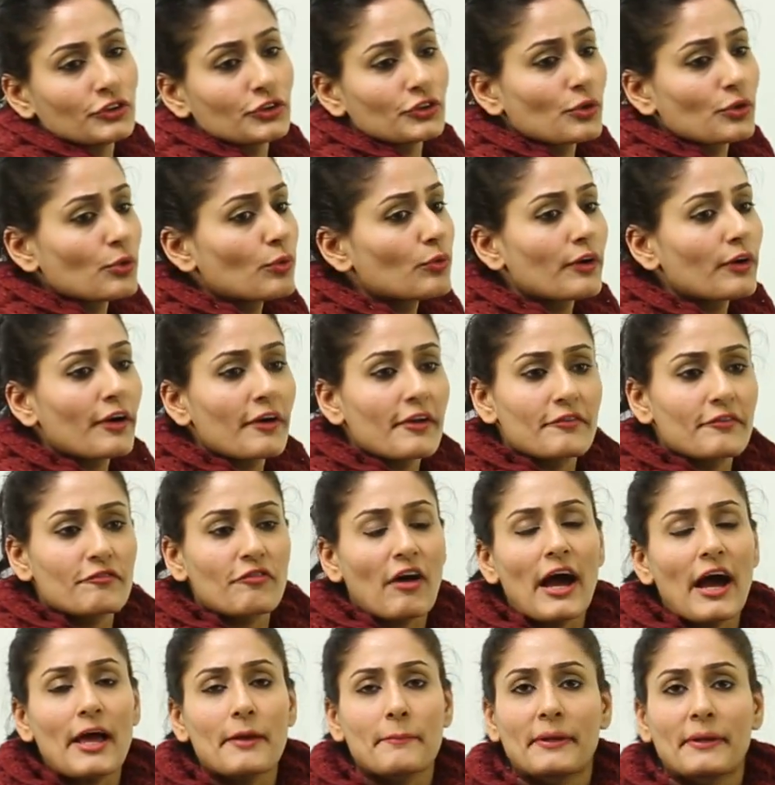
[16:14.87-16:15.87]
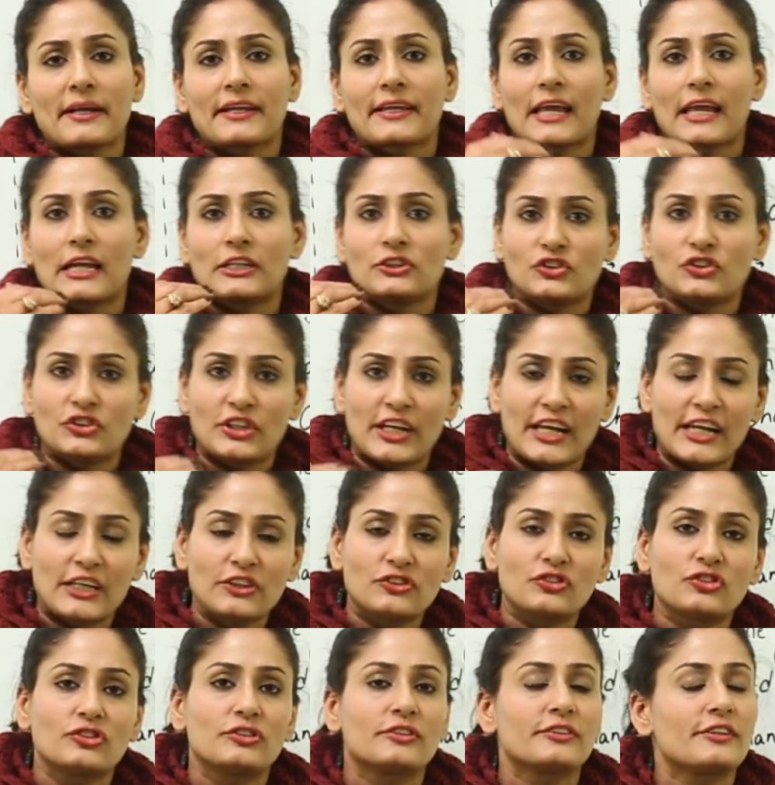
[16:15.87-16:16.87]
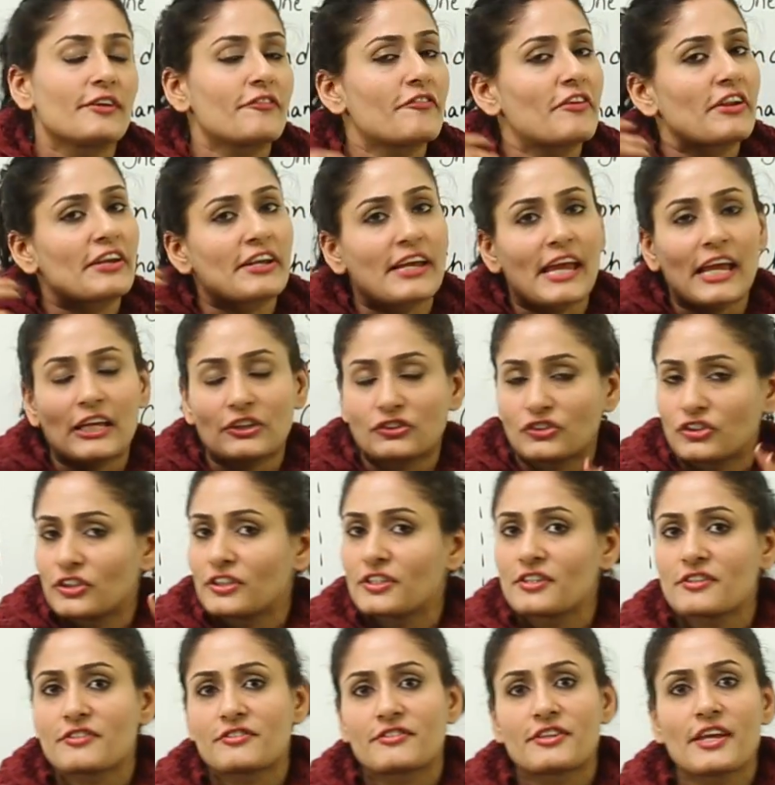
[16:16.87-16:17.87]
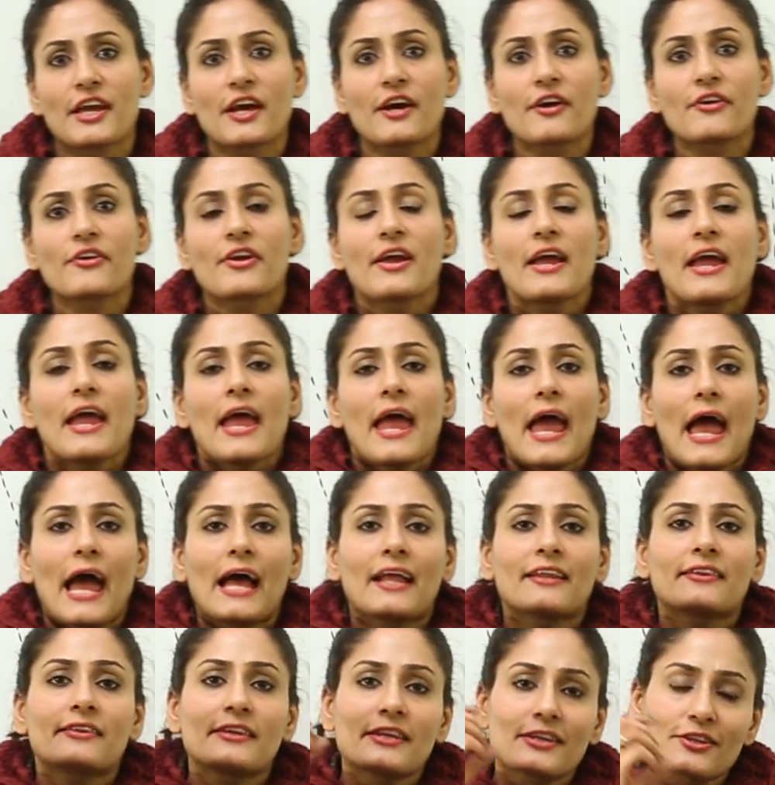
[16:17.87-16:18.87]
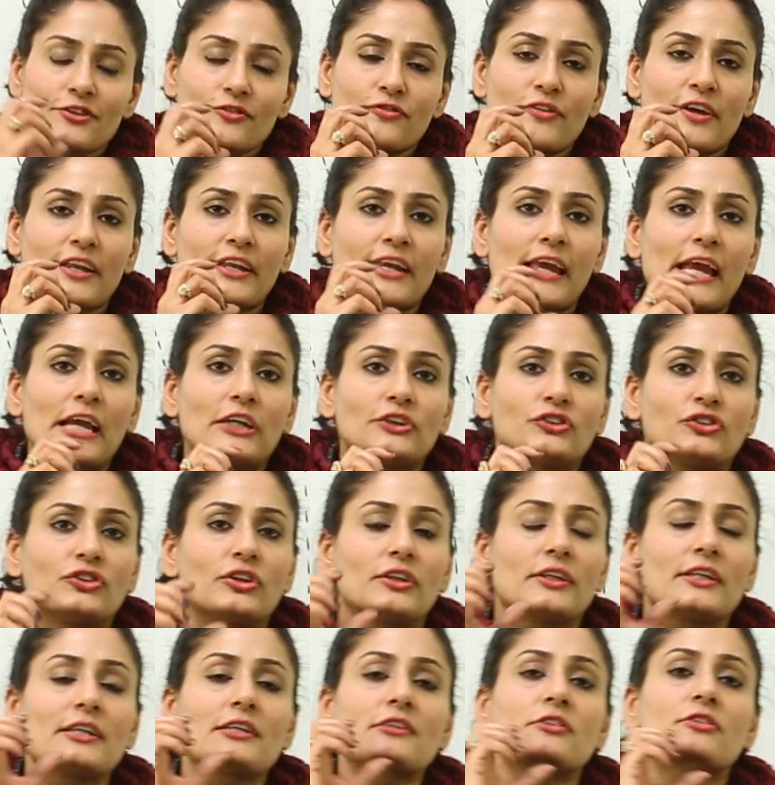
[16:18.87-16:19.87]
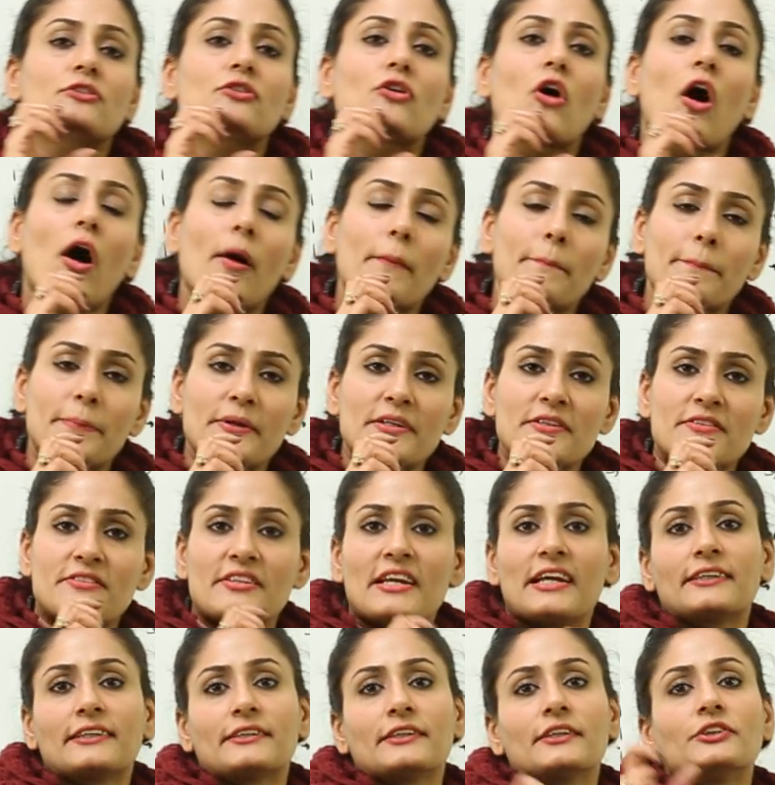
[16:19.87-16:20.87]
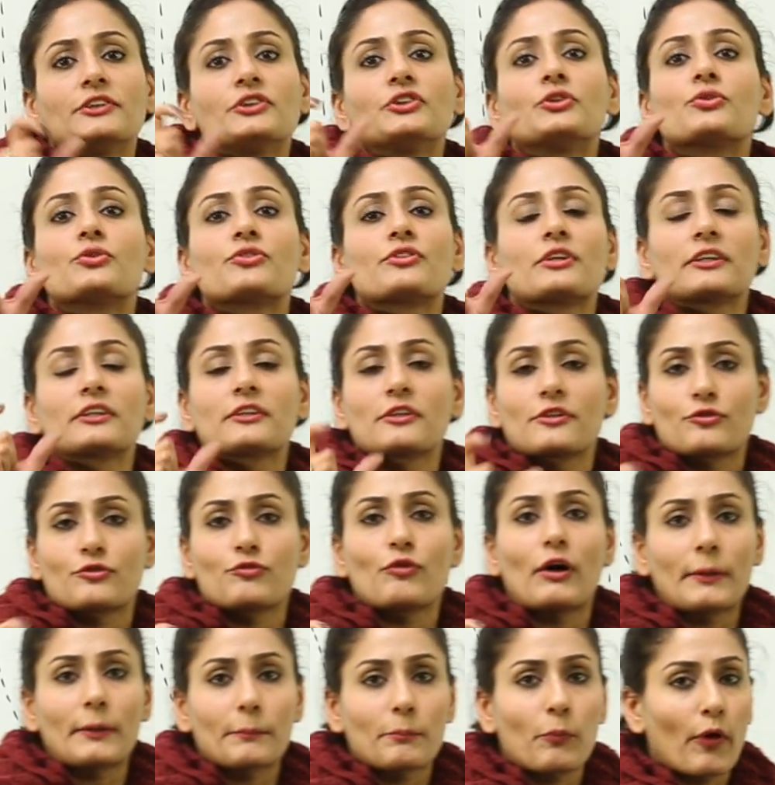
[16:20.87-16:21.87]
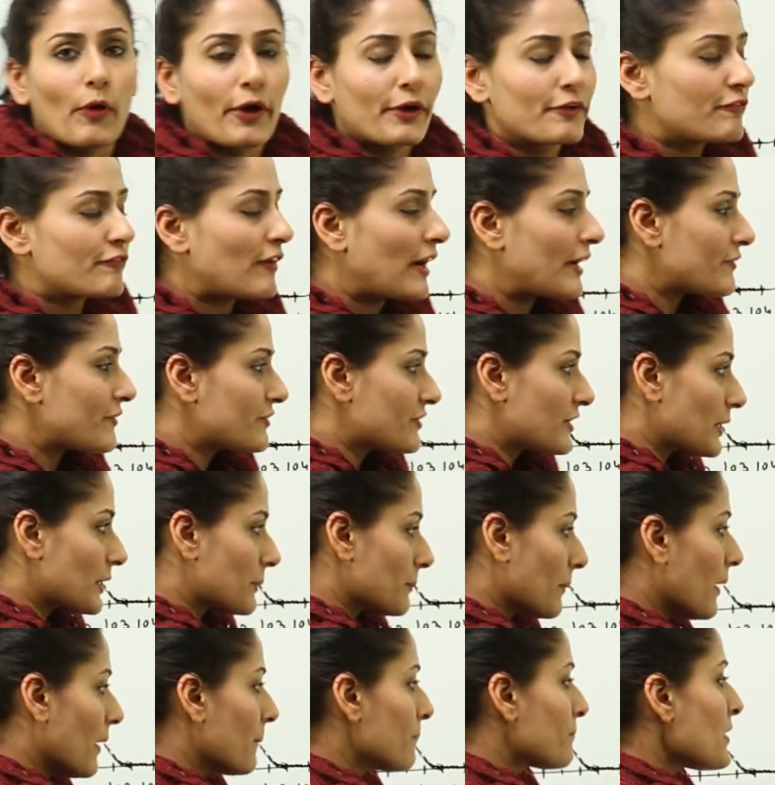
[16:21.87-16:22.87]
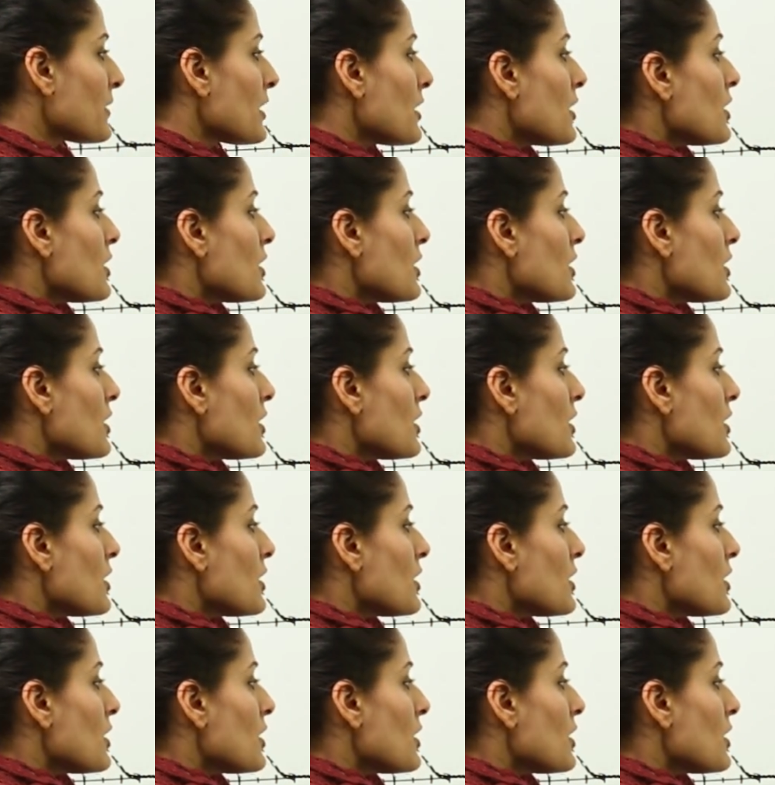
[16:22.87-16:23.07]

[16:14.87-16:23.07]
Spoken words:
You know, environment can change, the variation is there, and this variation is compensated using this 1.5 sigma.